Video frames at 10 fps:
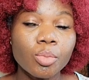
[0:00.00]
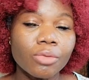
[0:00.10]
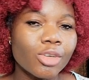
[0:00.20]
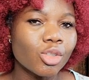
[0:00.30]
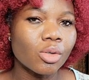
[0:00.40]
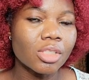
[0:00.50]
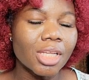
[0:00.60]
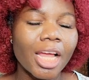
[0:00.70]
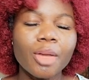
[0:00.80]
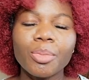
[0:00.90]
professionals
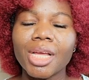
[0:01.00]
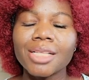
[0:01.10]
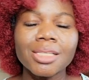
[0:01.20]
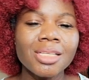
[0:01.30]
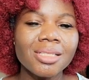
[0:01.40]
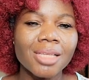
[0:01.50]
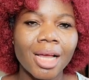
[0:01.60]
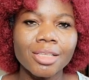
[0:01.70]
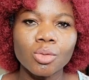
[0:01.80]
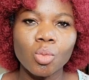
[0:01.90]
can be as easy
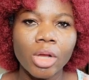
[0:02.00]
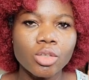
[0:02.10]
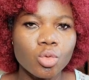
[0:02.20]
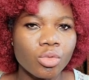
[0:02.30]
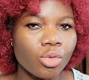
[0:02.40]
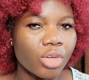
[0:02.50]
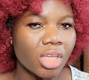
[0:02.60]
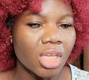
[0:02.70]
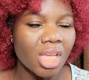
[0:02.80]
as 1, 2, 3.